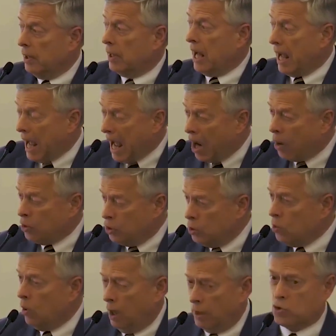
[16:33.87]
Now, how
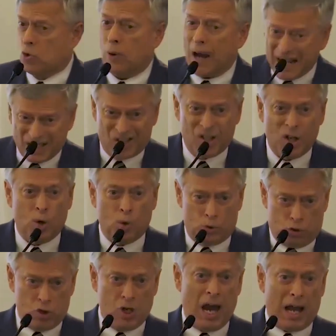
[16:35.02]
you address
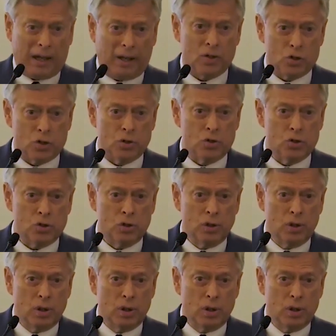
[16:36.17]
those challenges